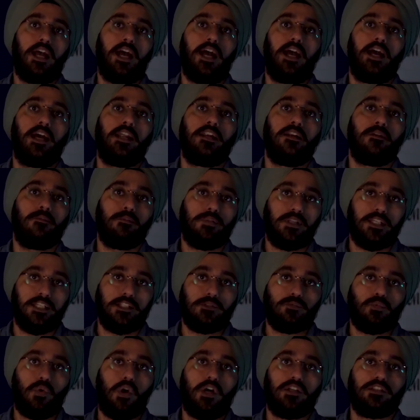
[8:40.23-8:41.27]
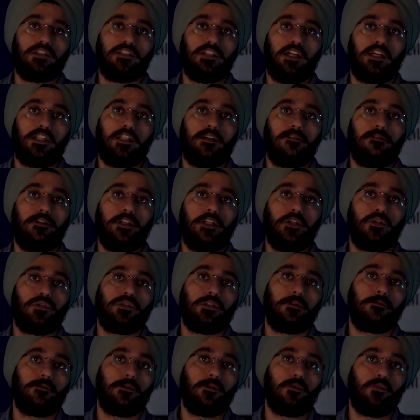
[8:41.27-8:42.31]
and please watch the other videos
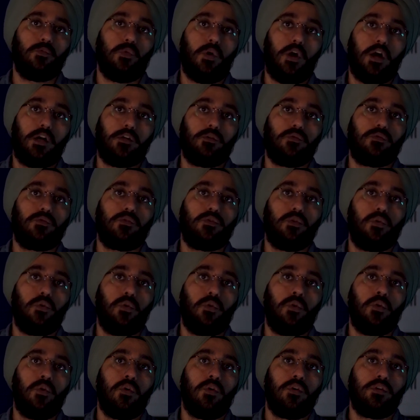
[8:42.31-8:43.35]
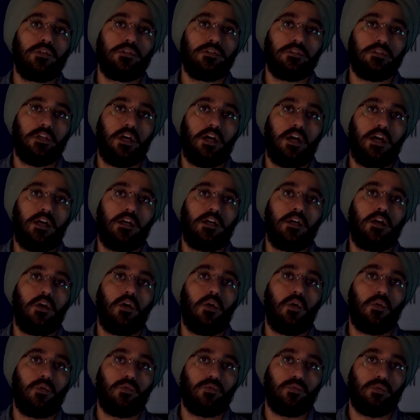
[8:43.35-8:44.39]
if you want to grow, start,
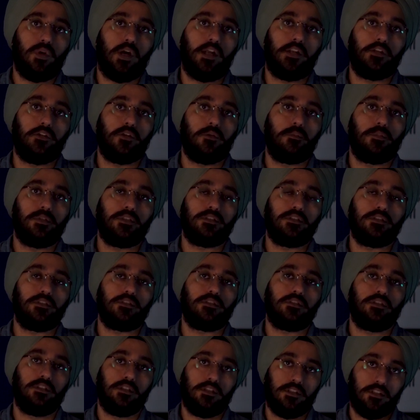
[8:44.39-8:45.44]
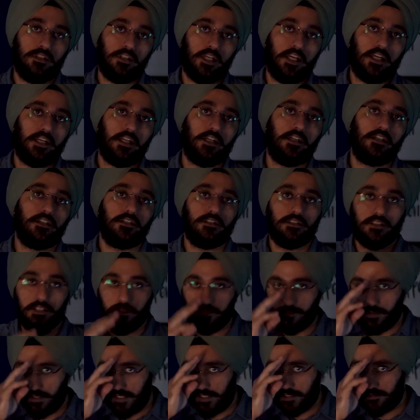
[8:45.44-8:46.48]
or run your business. Take care. See
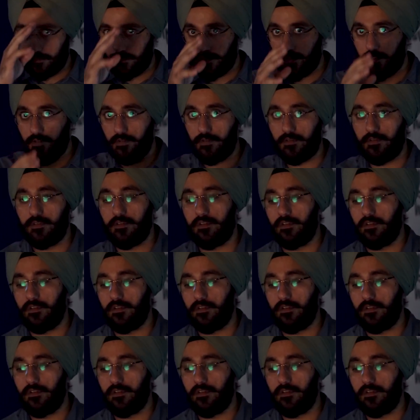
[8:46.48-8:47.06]
you in the next video.